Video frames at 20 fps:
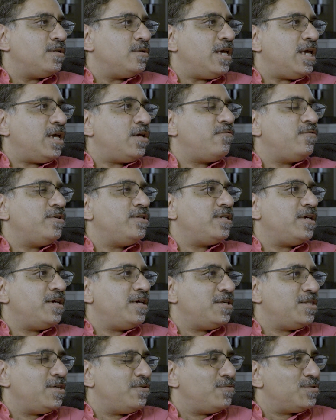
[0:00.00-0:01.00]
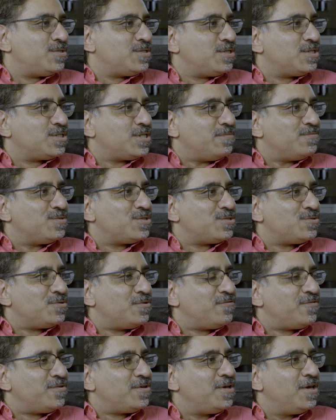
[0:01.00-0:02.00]
Every day there was some sort
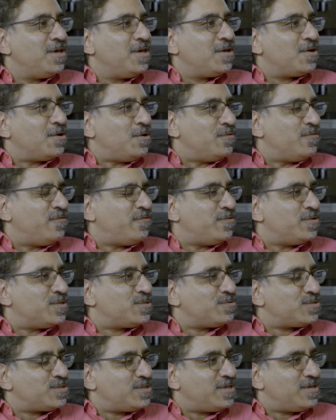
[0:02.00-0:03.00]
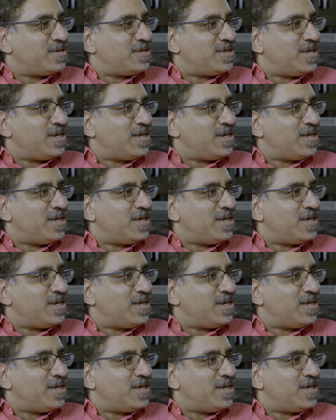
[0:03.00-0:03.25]
of a conference, wasn't it?